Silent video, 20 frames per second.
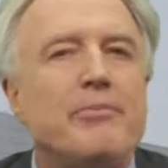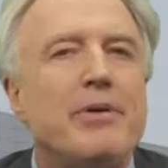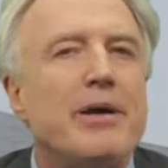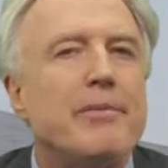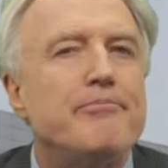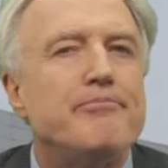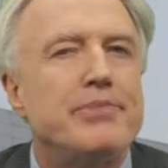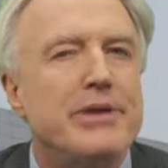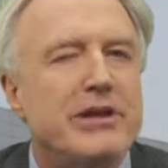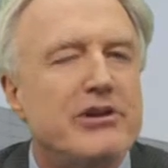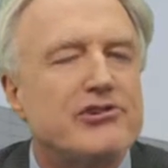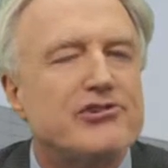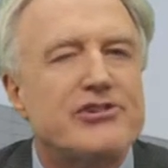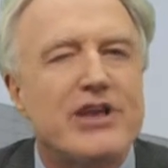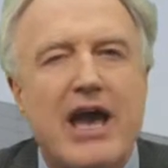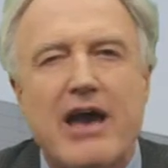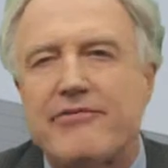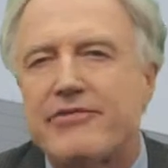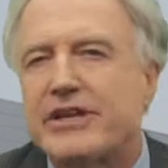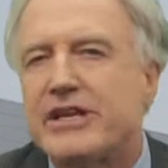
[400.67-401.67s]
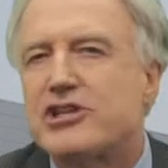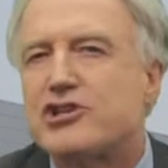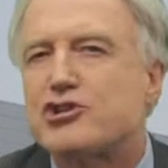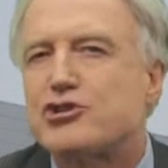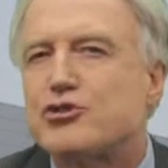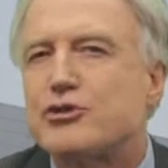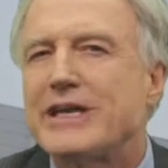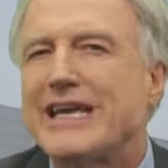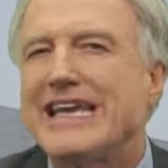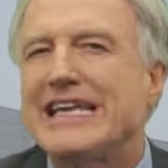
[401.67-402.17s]
But bitters have an
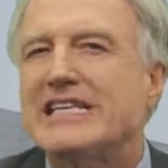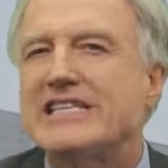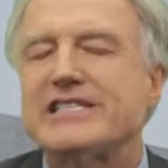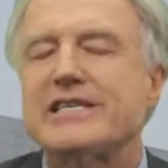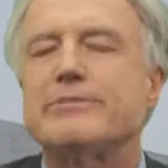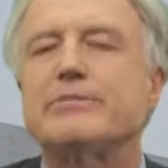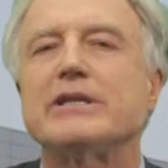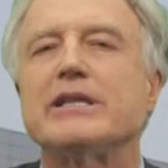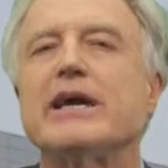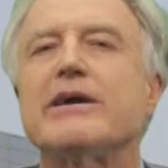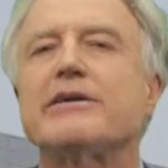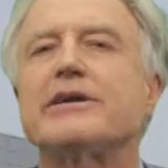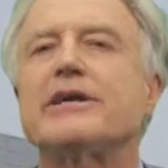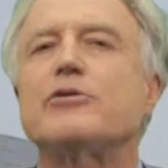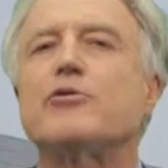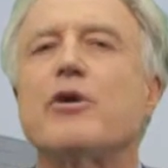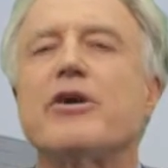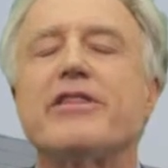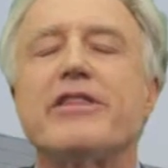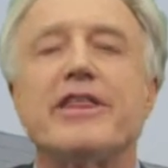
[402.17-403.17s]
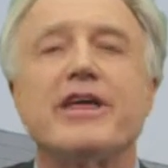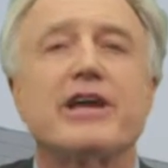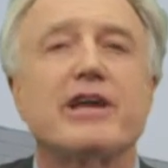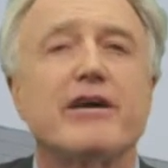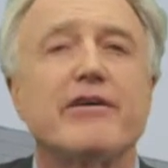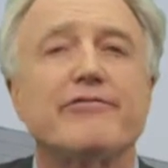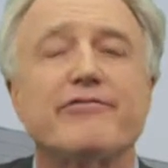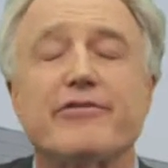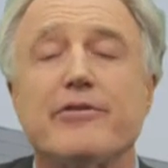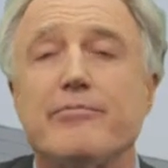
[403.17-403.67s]
intriguing similarity, whether they
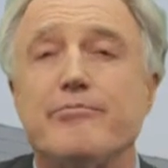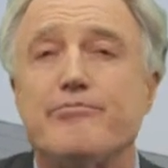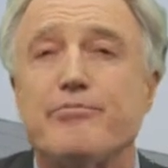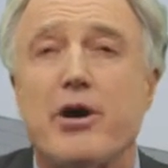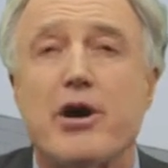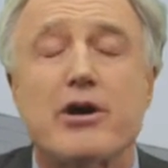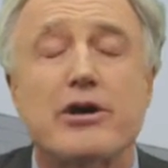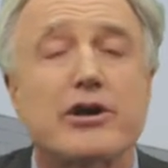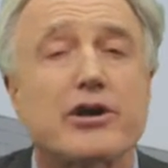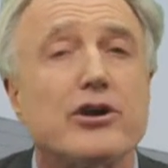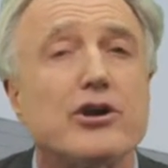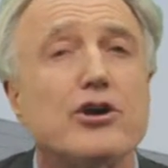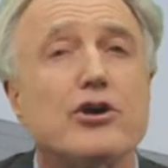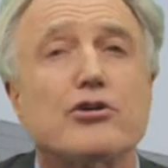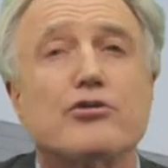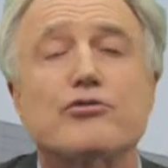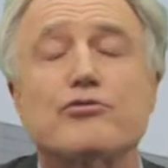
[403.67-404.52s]
come from bark,